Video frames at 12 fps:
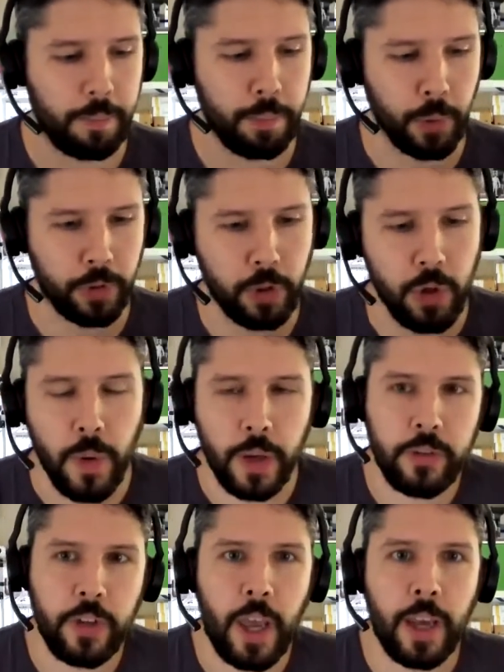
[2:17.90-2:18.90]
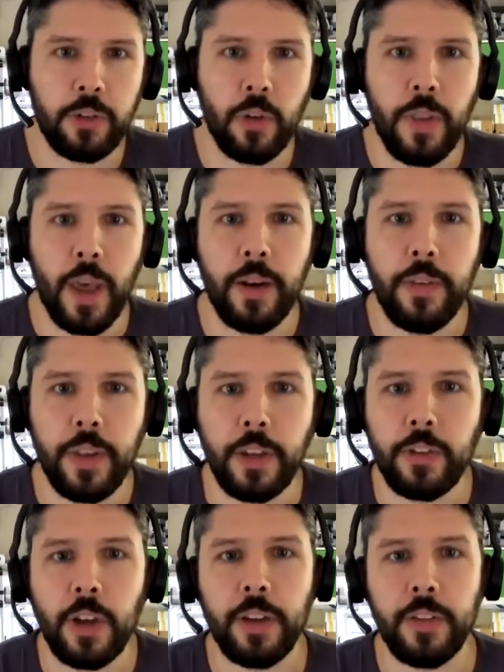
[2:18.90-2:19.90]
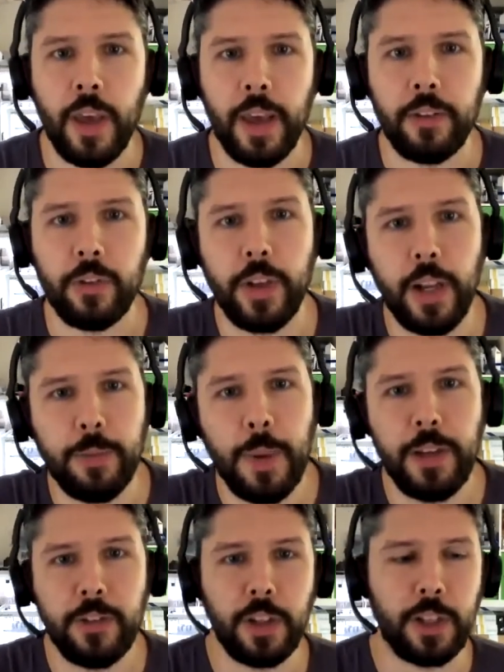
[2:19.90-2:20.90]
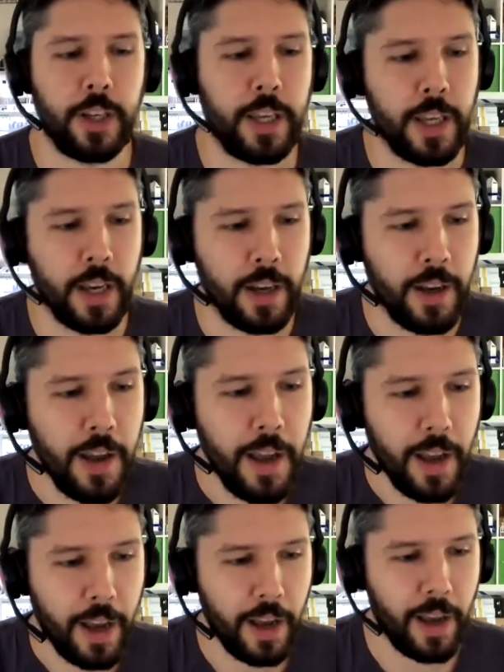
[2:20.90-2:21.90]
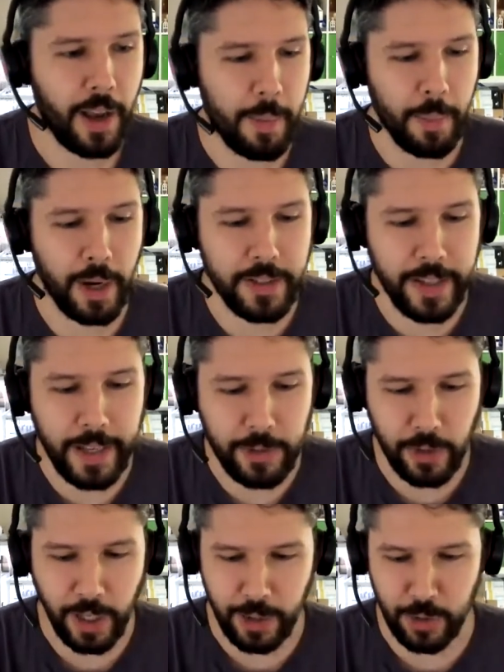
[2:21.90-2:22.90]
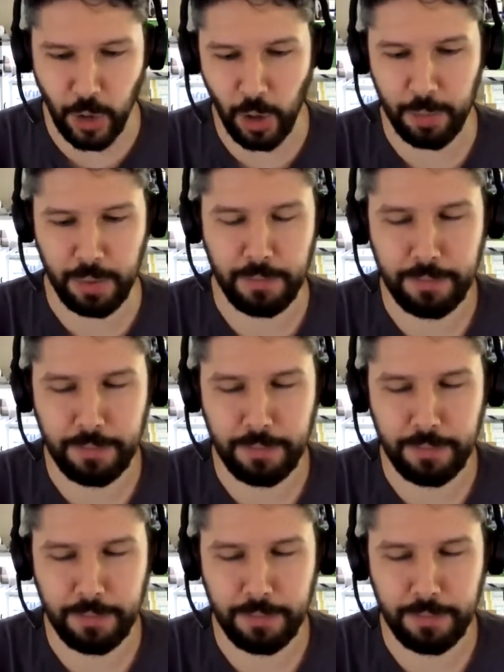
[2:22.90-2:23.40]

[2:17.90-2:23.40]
put QoS tags on that and things like that? So that's basically my day-to-day job.